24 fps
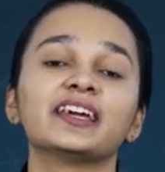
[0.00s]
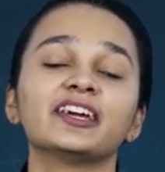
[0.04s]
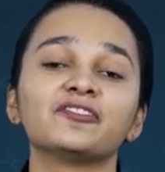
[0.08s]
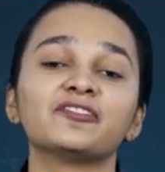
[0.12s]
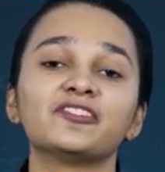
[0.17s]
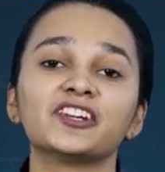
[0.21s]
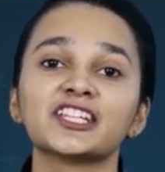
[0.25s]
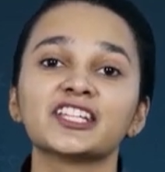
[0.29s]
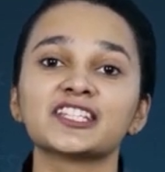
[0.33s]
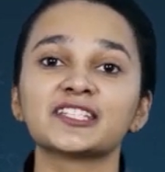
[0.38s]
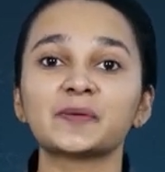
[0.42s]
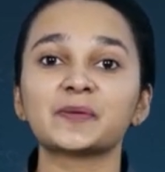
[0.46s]

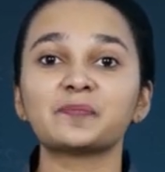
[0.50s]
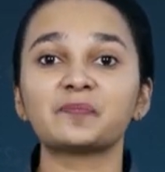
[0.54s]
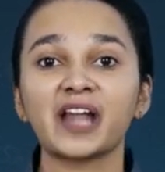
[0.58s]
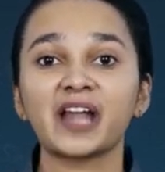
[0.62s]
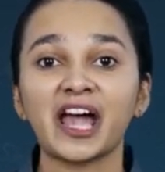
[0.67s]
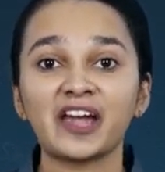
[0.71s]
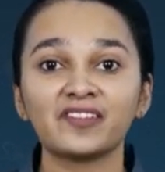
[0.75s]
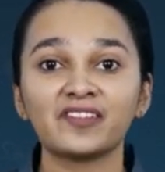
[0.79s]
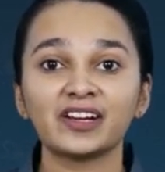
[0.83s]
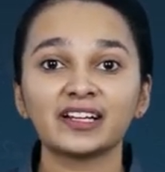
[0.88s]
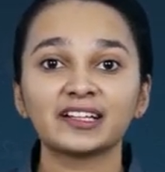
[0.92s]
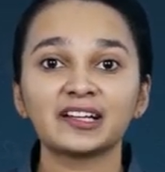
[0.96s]
if it is a
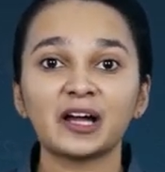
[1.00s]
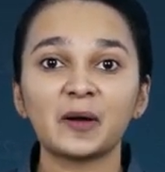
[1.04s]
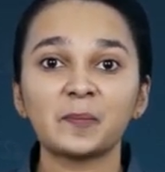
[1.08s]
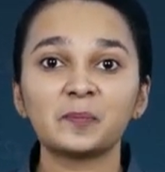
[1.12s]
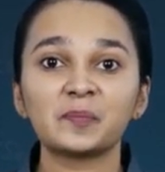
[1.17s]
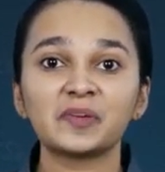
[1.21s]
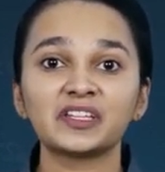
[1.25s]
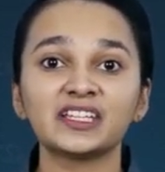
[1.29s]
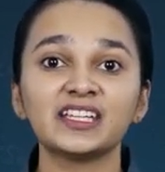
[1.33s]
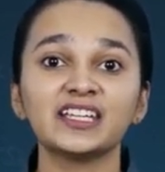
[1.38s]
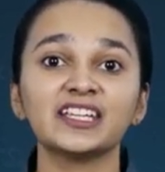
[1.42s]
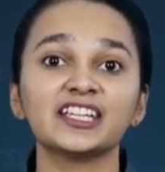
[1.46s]
private
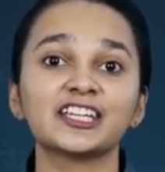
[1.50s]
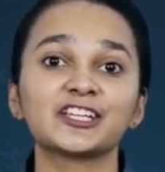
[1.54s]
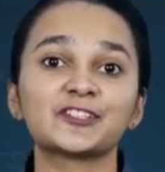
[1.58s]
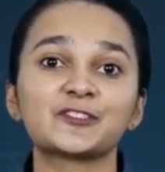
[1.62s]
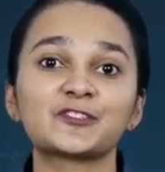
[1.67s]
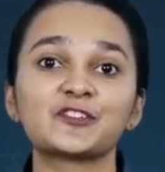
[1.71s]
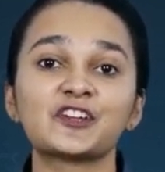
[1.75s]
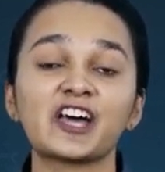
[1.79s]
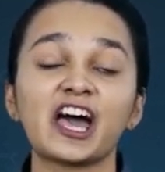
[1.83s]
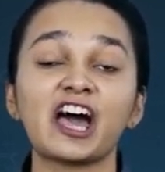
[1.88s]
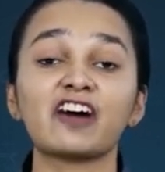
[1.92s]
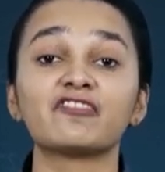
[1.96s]
company, it
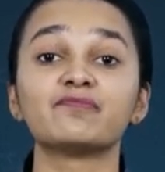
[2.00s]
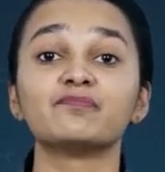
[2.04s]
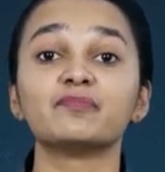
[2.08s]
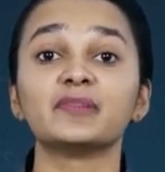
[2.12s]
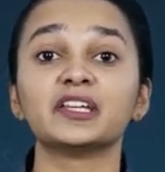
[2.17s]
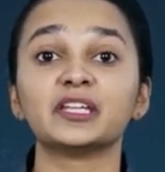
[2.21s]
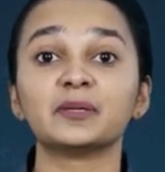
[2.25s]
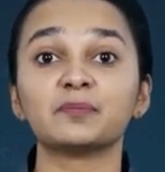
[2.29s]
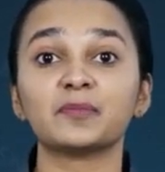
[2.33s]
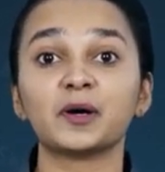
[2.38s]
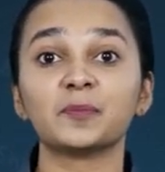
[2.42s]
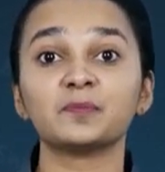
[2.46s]
should have
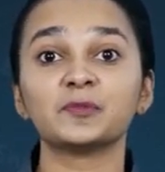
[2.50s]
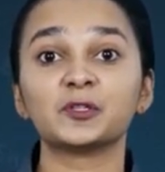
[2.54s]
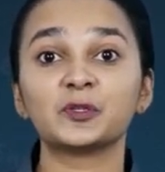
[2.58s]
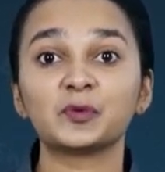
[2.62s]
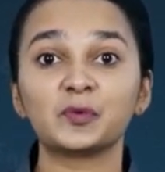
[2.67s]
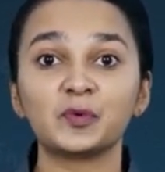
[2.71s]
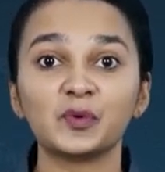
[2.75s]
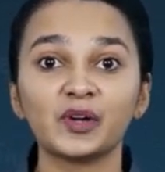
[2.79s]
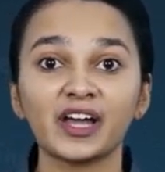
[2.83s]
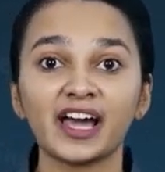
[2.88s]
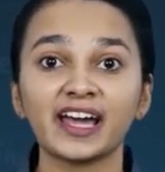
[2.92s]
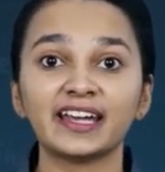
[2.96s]
minimum
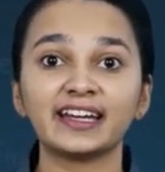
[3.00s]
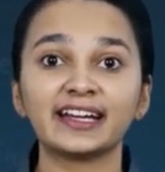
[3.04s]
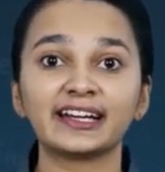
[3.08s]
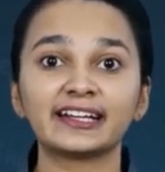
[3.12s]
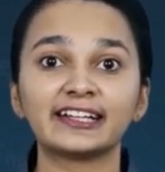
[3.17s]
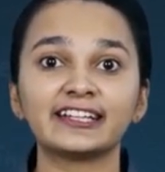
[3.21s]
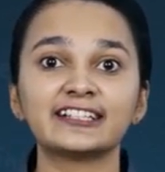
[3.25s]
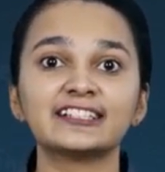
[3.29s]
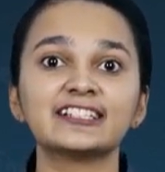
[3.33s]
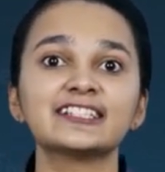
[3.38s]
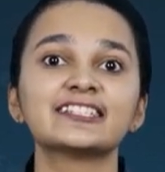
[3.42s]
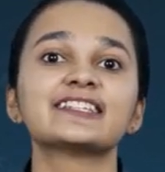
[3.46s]
two
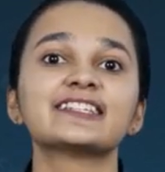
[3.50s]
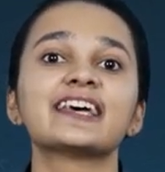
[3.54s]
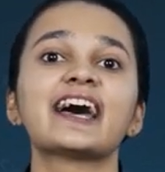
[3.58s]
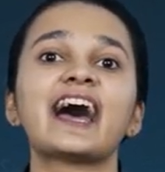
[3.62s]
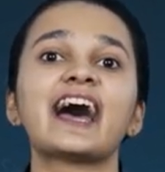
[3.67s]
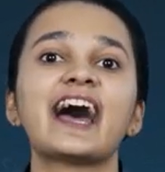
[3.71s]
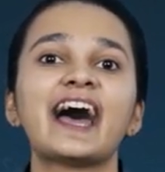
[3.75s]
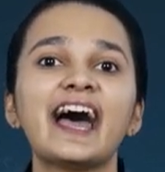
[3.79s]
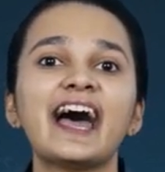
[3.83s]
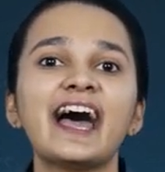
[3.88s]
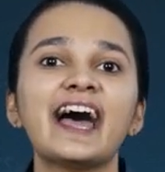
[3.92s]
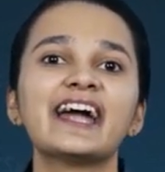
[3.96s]
directors
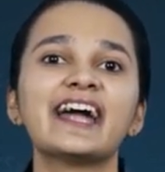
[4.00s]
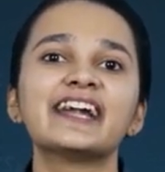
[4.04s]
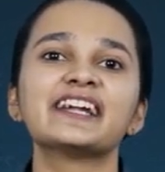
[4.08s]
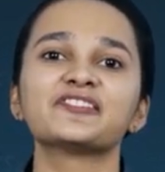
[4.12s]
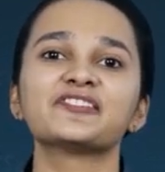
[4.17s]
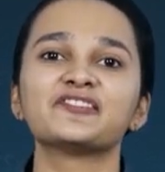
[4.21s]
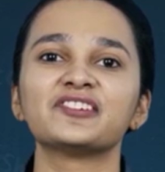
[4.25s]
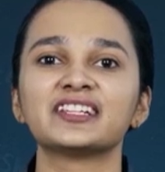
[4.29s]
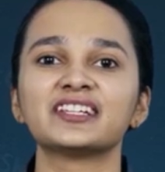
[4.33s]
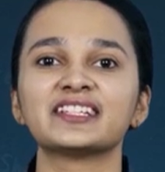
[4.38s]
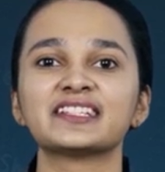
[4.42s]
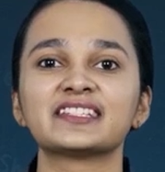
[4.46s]
and
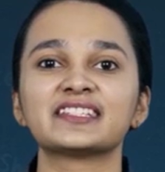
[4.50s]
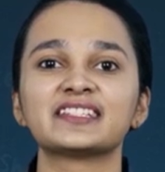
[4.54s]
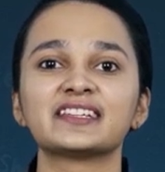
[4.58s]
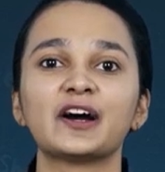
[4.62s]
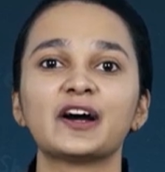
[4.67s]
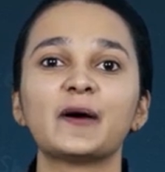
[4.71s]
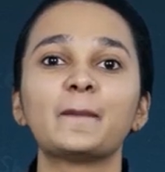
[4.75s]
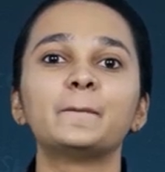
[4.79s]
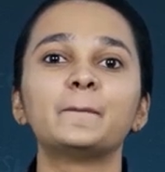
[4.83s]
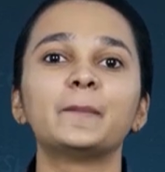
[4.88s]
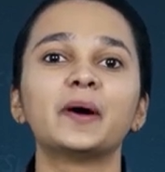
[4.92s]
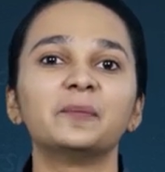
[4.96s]
if it is
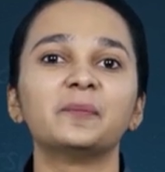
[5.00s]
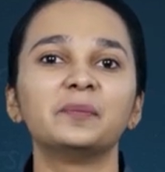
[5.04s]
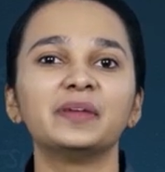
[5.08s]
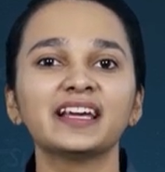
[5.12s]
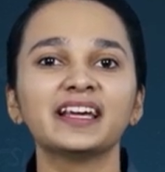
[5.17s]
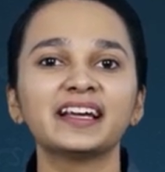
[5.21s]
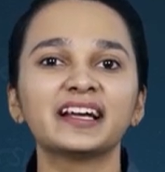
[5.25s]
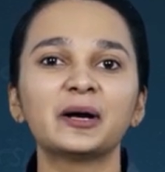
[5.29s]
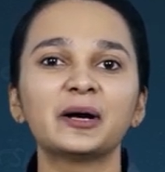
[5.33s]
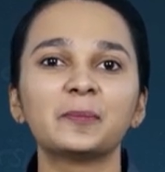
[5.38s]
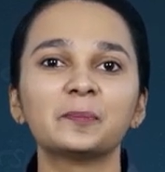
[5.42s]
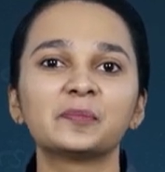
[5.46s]
a
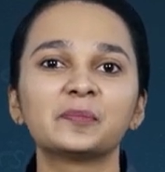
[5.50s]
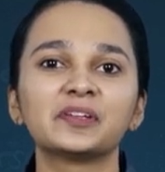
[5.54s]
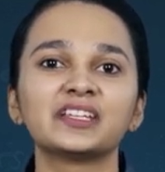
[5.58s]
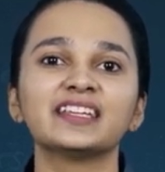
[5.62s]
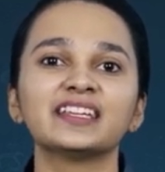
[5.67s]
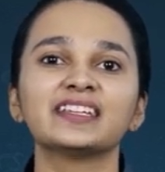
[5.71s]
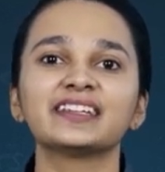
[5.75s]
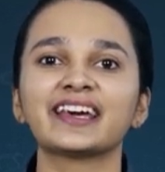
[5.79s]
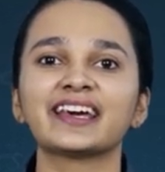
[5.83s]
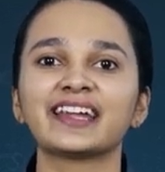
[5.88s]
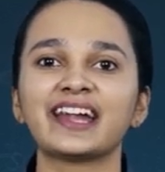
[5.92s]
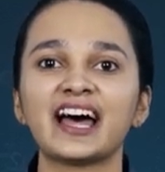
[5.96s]
public
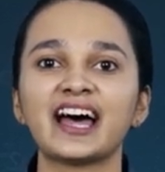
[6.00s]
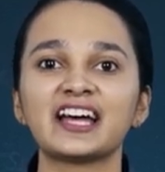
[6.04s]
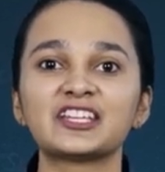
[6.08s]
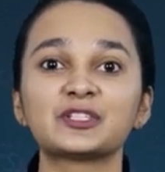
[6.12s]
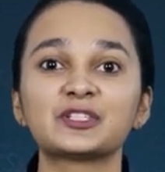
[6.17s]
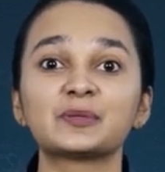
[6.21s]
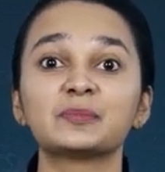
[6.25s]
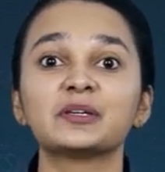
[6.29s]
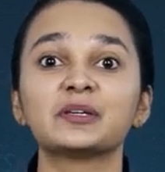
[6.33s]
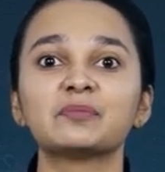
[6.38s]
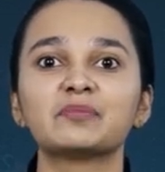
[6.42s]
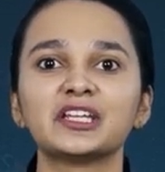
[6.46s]
company, there has
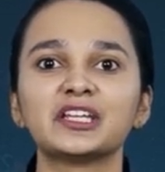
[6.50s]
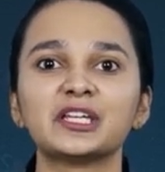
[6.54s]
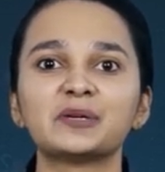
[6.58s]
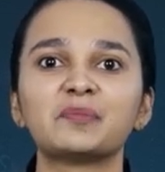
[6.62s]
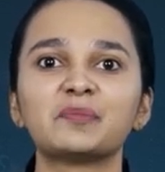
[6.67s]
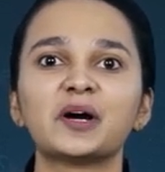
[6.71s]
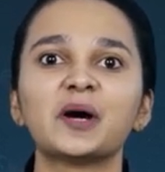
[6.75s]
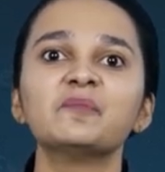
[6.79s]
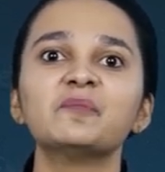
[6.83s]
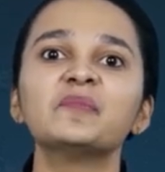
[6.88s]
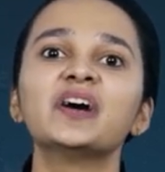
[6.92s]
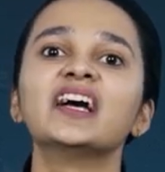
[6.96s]
to be
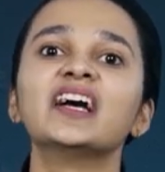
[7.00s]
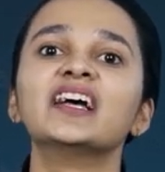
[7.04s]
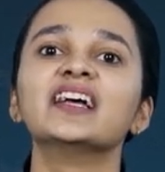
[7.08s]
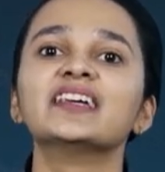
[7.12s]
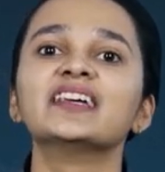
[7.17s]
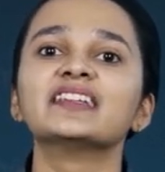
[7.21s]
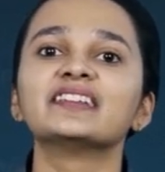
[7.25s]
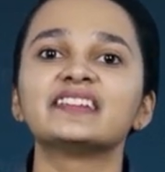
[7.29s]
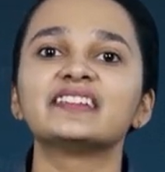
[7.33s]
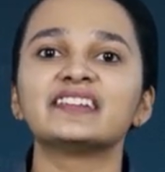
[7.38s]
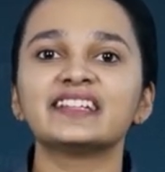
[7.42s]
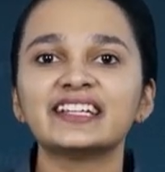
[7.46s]
minimum
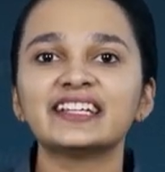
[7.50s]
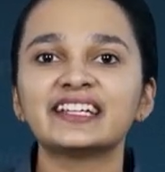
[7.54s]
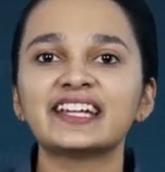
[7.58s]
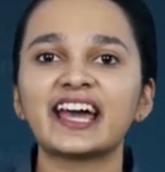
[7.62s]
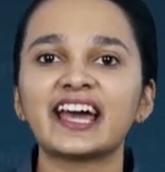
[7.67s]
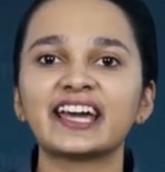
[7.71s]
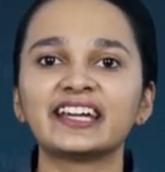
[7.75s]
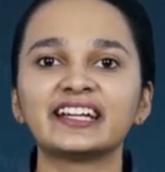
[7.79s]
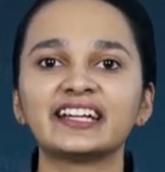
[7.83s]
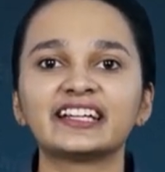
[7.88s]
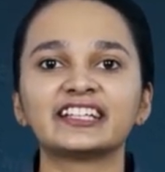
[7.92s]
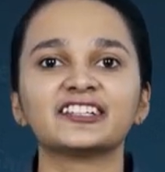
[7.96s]
three
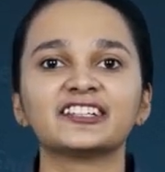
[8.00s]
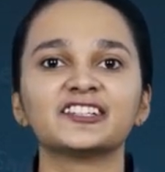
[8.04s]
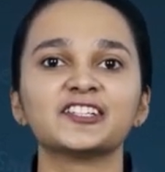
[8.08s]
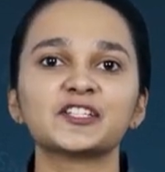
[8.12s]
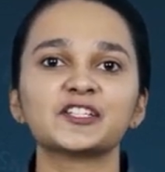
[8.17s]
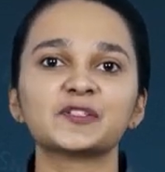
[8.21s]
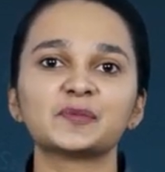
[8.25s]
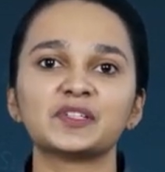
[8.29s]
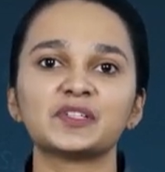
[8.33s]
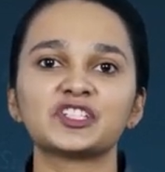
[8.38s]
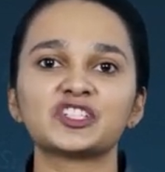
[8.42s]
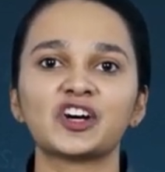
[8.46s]

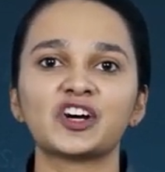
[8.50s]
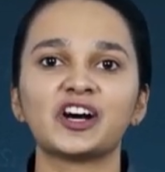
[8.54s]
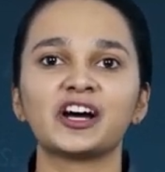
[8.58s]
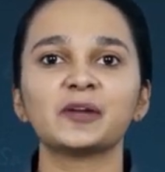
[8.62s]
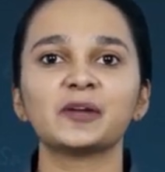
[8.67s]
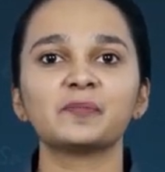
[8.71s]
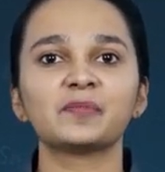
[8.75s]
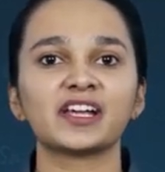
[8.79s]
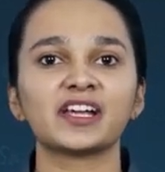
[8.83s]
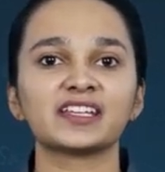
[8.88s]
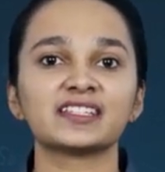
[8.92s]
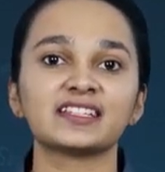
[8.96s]
directors which
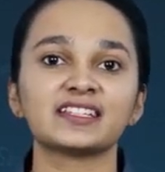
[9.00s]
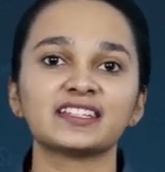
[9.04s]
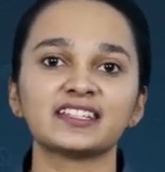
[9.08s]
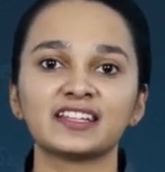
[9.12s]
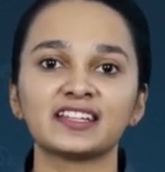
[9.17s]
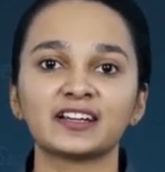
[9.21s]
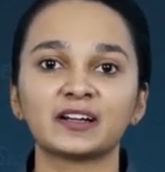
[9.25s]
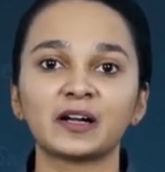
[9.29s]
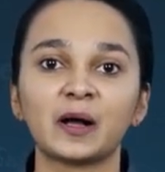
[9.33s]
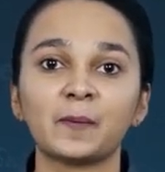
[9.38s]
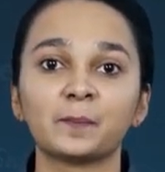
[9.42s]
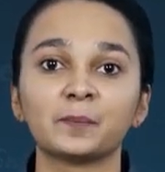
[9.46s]
are present in
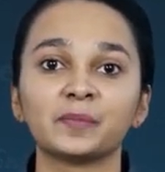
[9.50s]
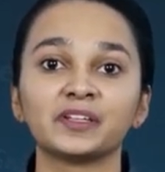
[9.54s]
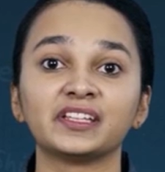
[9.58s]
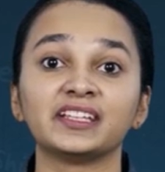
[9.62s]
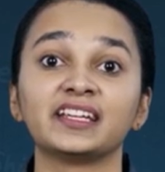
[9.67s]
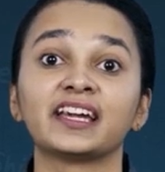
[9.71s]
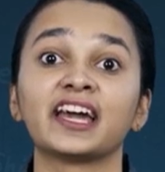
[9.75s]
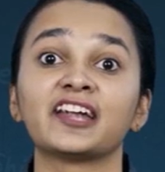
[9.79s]
the company.